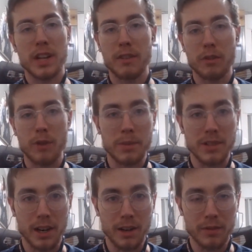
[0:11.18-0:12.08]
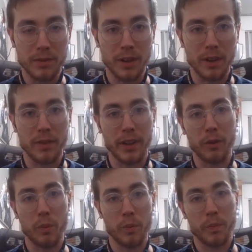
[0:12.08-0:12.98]
shows kind of a representative
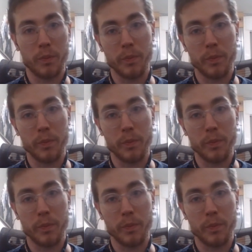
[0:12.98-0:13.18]
of like